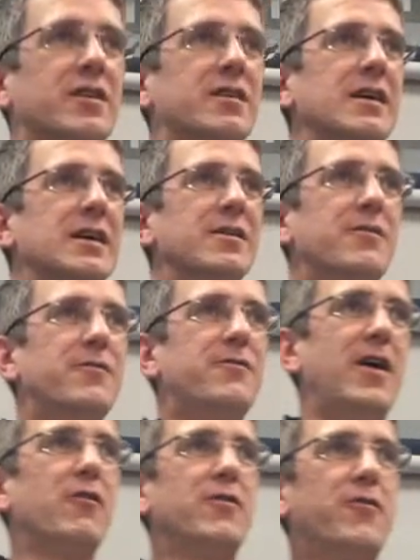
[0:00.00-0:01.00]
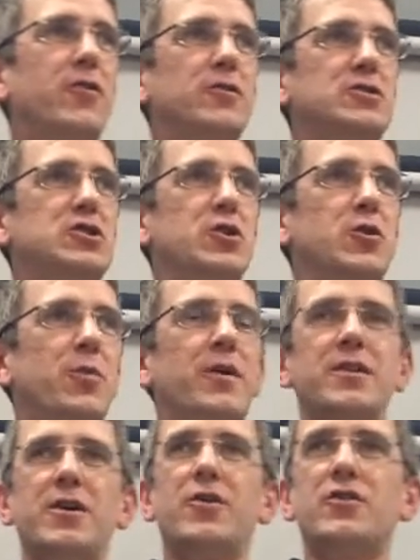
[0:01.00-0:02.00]
the very full tube
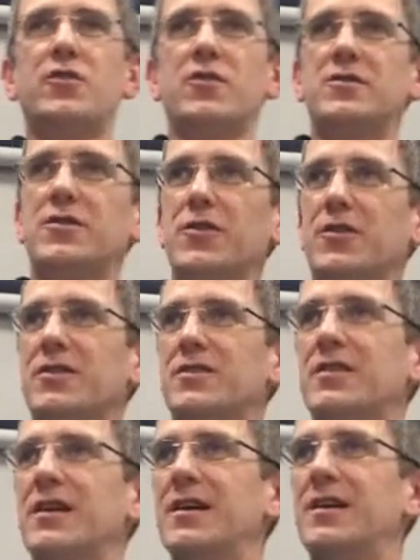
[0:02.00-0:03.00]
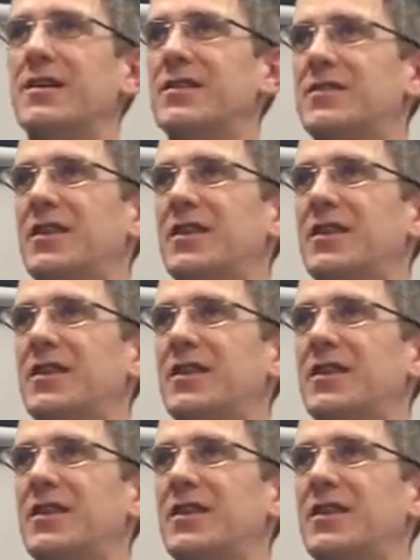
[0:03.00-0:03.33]
on the Oxford Circus mm.